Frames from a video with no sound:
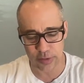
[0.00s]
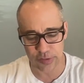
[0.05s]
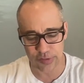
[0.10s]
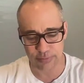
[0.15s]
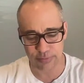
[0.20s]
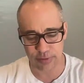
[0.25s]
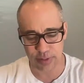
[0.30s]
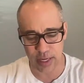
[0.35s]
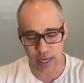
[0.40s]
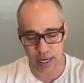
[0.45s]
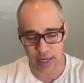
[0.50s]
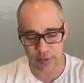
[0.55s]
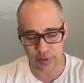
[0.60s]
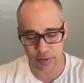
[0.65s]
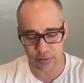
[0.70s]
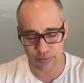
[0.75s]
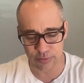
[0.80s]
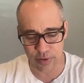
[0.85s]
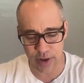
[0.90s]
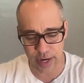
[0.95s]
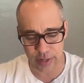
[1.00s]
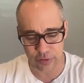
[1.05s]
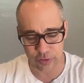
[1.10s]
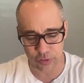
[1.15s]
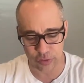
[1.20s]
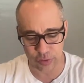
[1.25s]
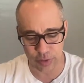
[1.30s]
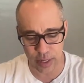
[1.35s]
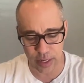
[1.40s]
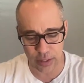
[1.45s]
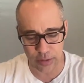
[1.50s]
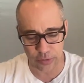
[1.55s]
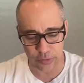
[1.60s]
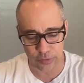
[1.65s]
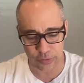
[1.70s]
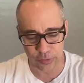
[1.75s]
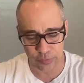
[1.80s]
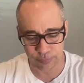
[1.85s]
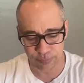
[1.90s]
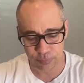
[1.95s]
stiff gait, and fractured
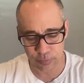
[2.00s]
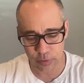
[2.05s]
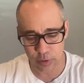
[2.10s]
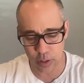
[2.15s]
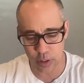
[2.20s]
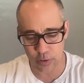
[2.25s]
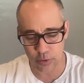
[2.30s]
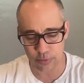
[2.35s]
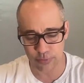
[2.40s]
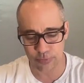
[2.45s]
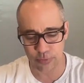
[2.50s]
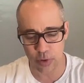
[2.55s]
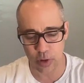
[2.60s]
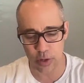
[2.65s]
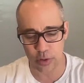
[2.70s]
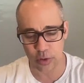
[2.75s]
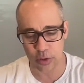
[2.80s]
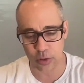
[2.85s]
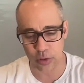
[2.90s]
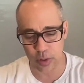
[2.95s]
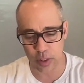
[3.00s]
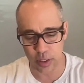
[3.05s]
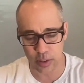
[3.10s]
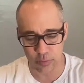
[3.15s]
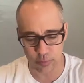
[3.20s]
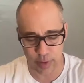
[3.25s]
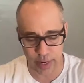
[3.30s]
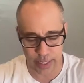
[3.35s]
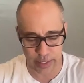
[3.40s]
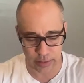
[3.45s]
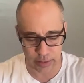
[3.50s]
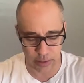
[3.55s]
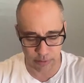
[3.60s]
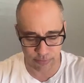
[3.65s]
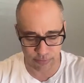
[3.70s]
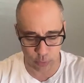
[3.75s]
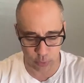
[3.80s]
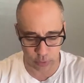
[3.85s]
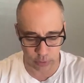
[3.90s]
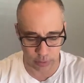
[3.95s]
nails on her right and
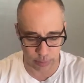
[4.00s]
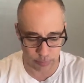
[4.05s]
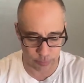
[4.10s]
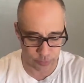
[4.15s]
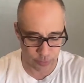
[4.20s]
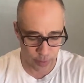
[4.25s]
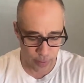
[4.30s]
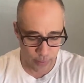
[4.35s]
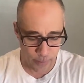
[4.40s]
left forelimbs.